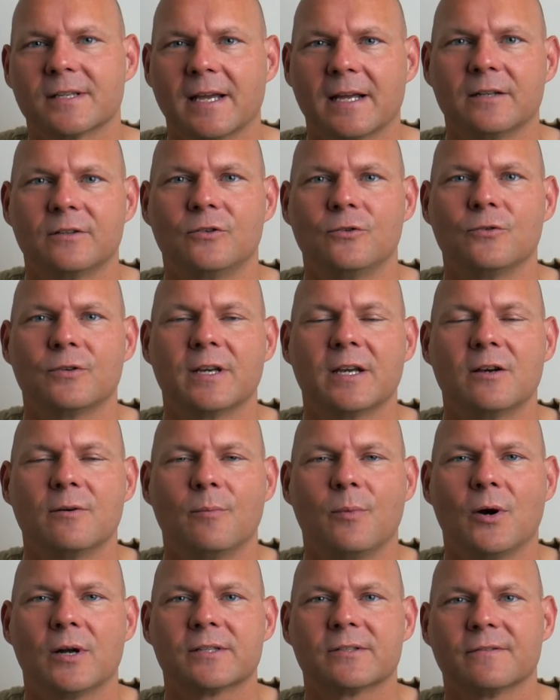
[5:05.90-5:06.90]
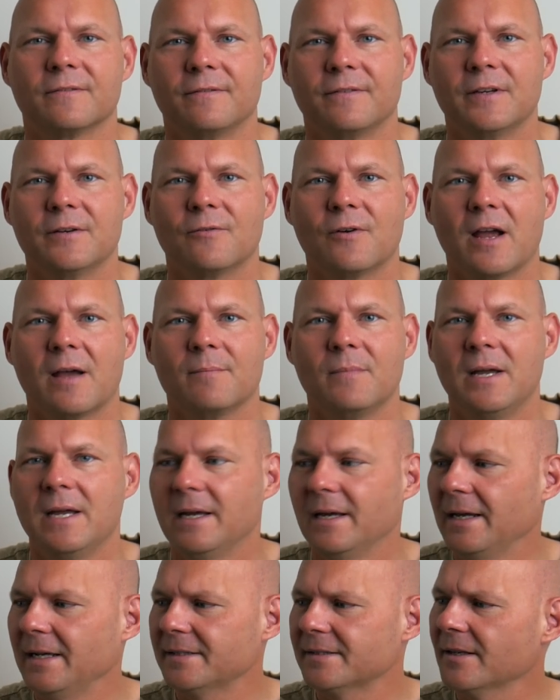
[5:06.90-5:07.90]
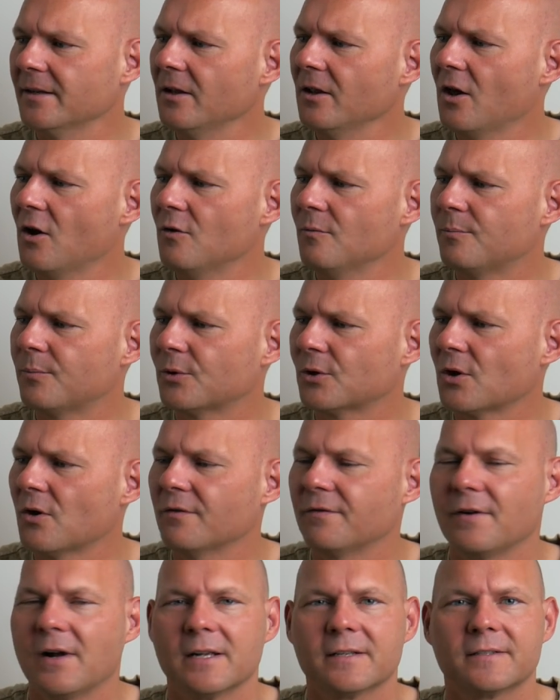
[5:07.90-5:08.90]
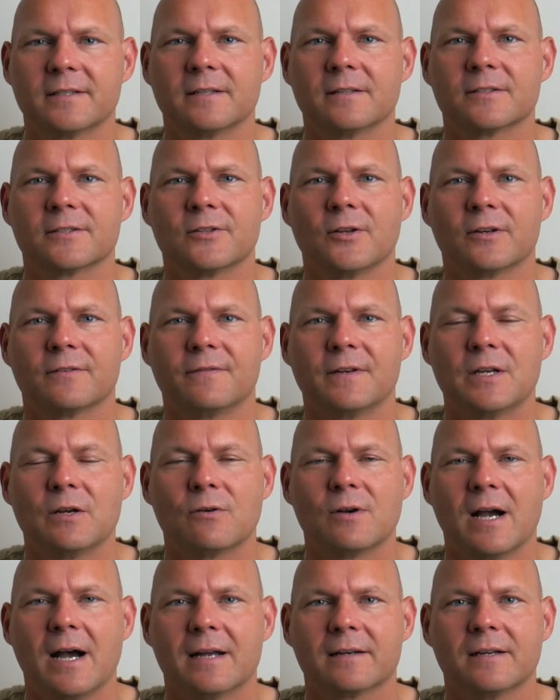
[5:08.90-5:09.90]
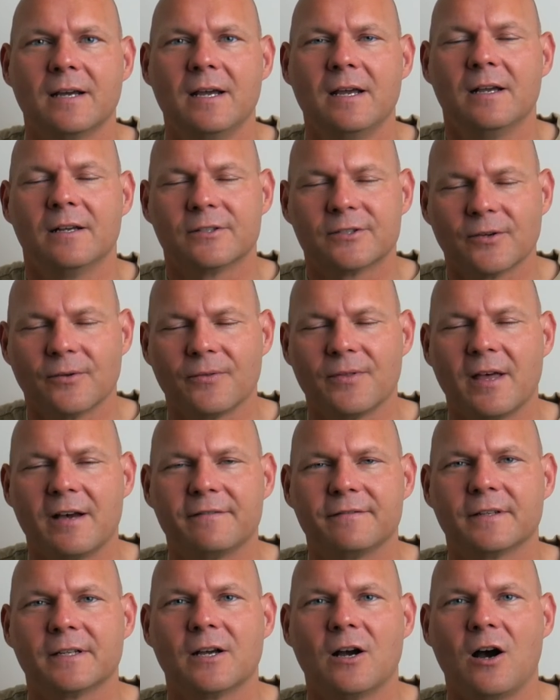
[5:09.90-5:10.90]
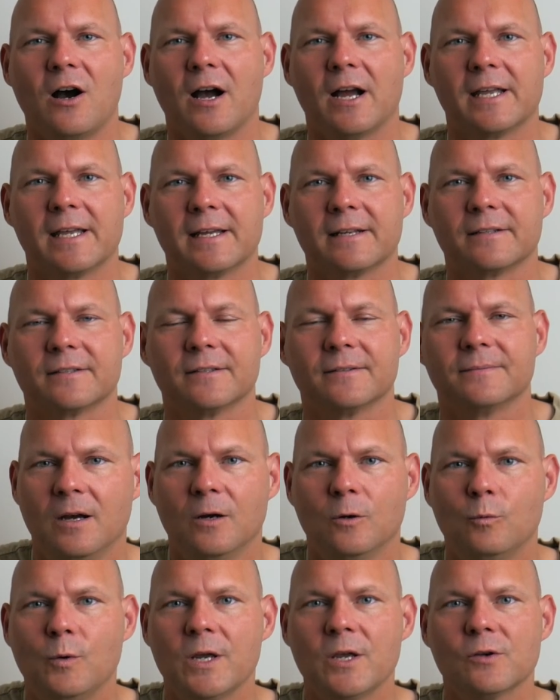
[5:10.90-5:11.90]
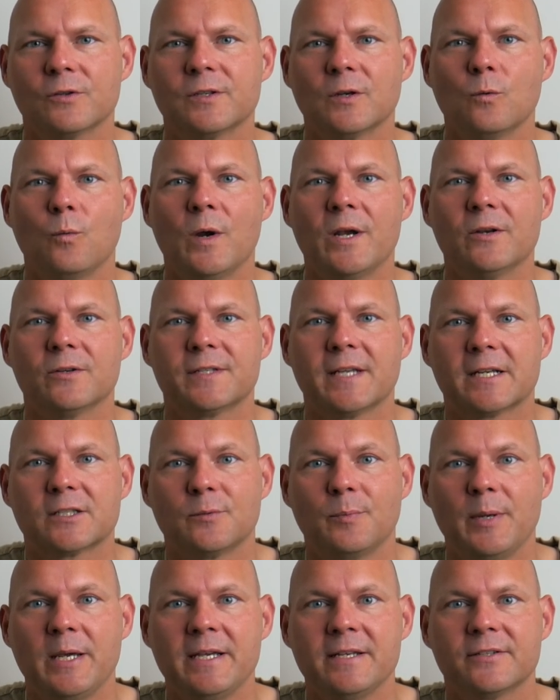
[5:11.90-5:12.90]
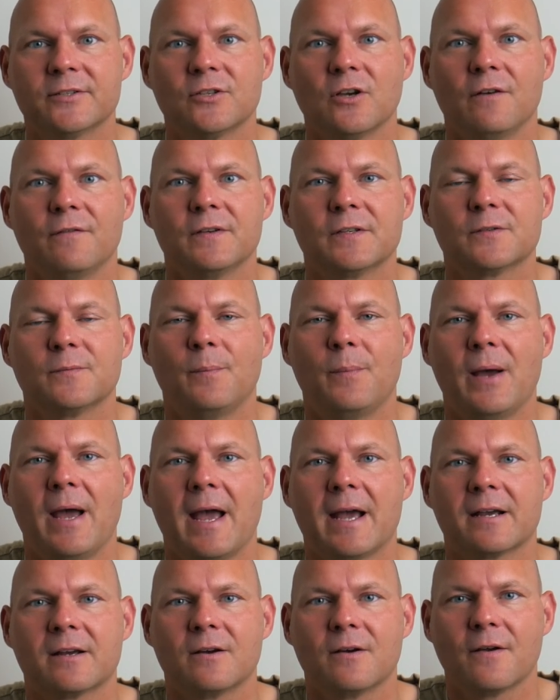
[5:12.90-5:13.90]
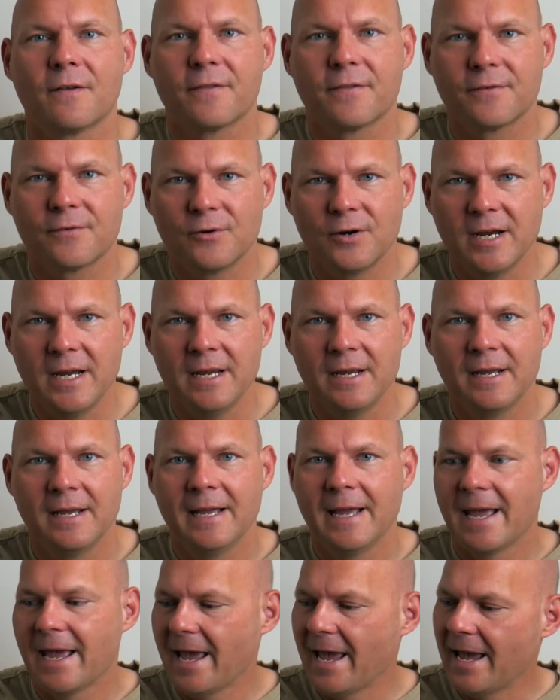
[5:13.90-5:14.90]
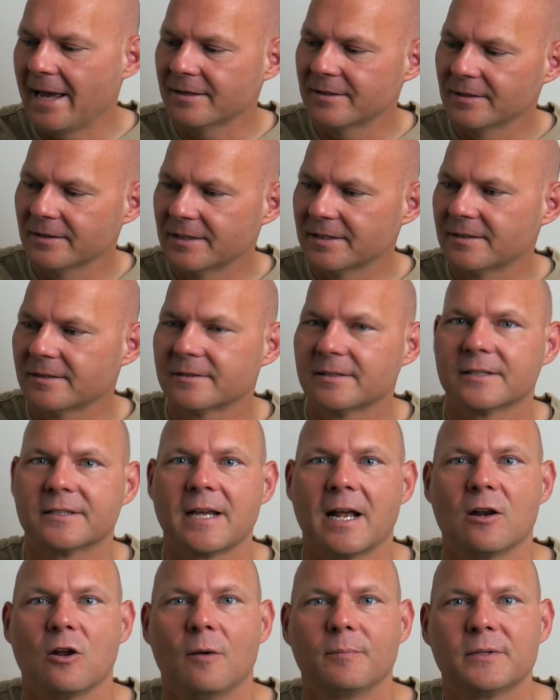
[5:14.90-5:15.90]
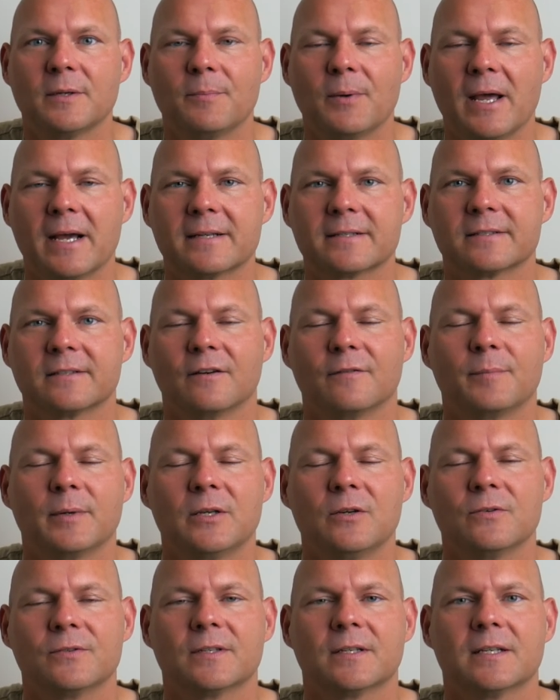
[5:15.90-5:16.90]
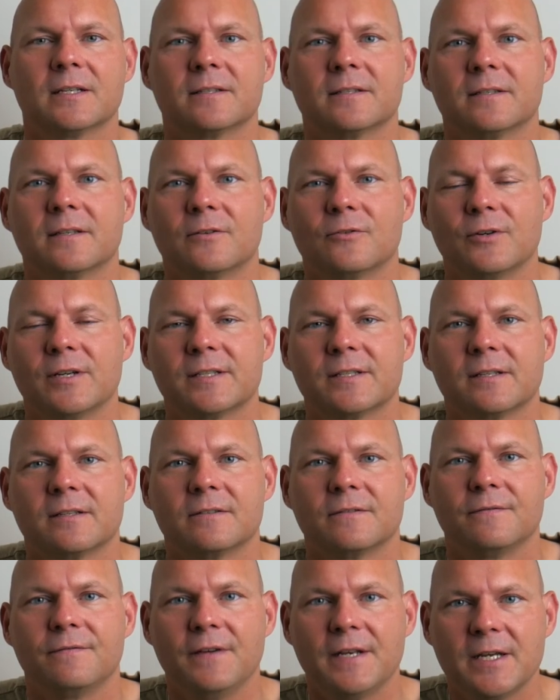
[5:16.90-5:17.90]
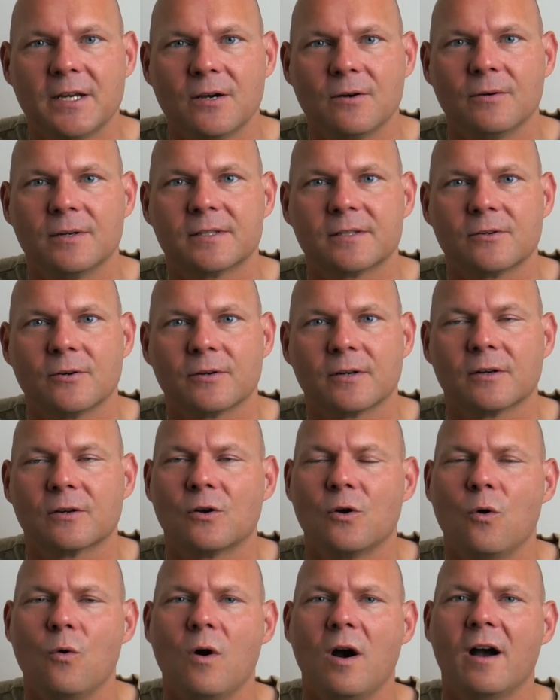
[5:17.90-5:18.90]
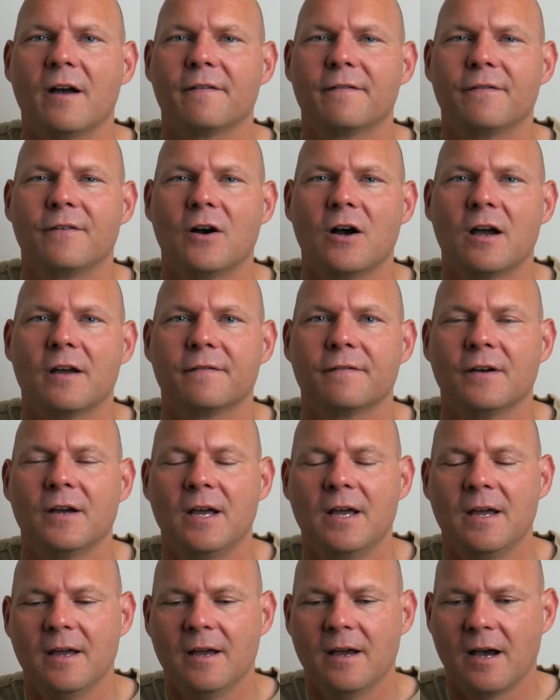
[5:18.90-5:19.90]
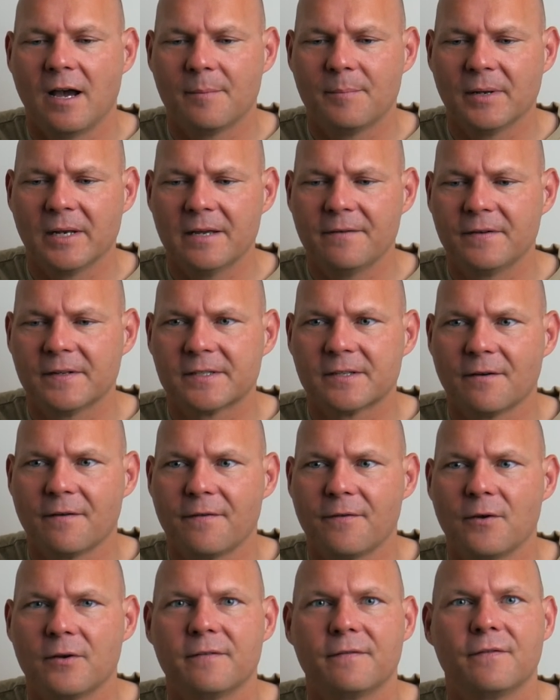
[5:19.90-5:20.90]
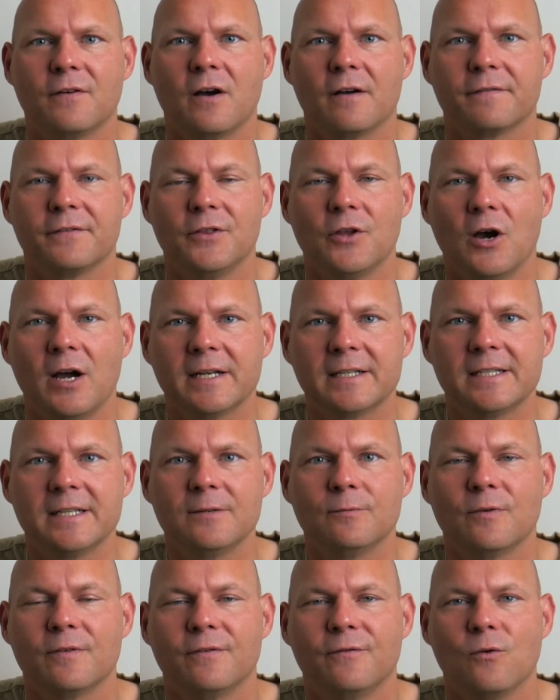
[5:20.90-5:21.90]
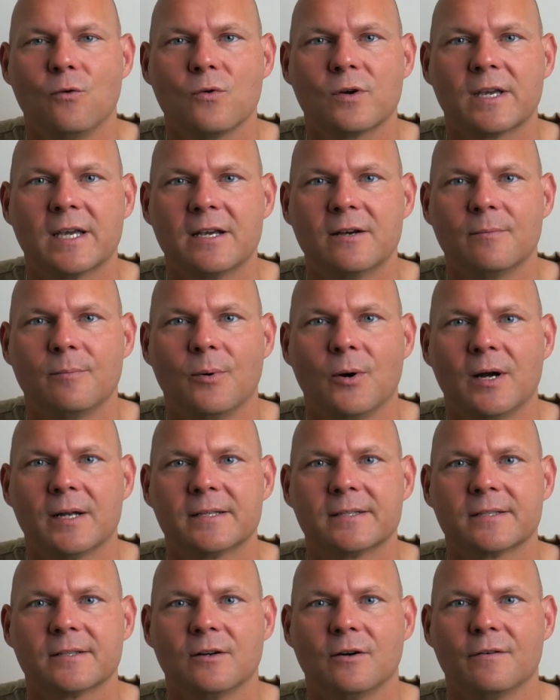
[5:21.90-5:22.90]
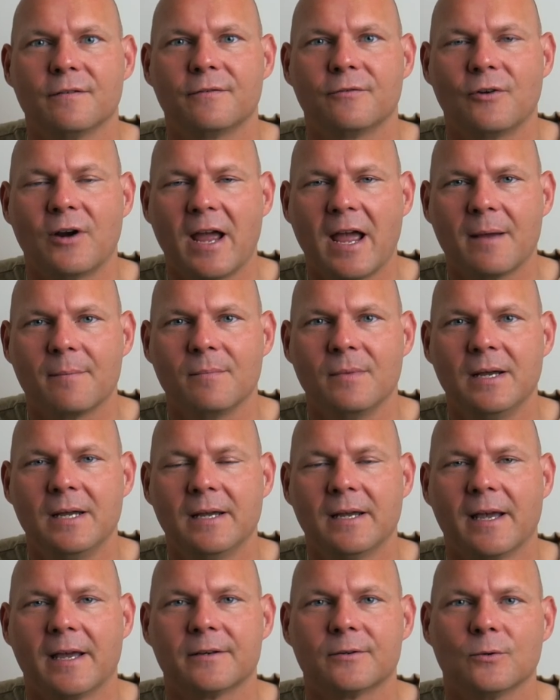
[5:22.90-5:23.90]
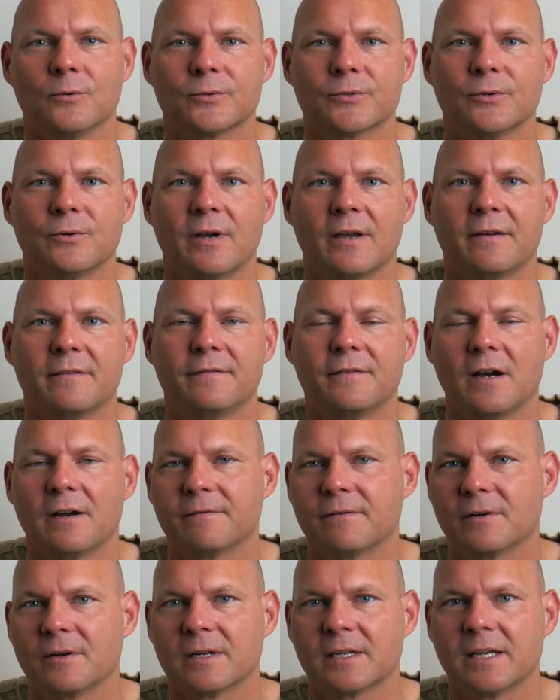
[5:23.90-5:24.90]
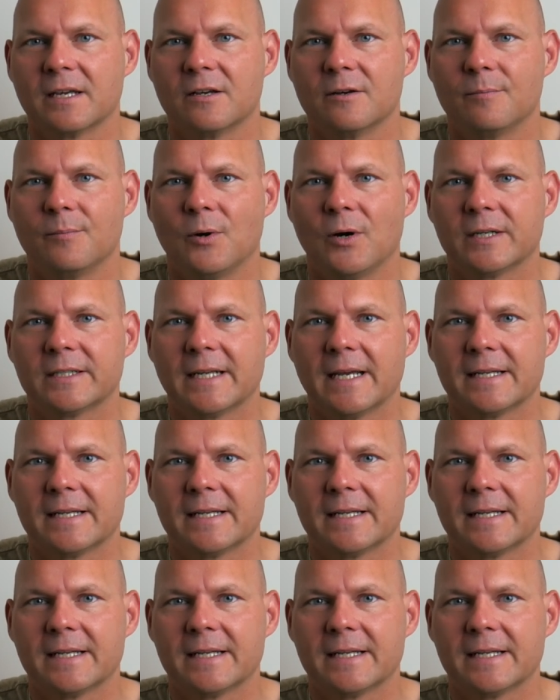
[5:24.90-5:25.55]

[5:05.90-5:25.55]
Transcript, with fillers: and two gigabytes of VRAM. It's a low profile single slot video card, so nothing high end. We're using Windows XP Service Pack 3 and this is the Dell Optiplex. I've been using this in a recent video. It's got a Core i5 I believe it's a 3590 with 4 gigabytes of RAM and also a 500 gigabyte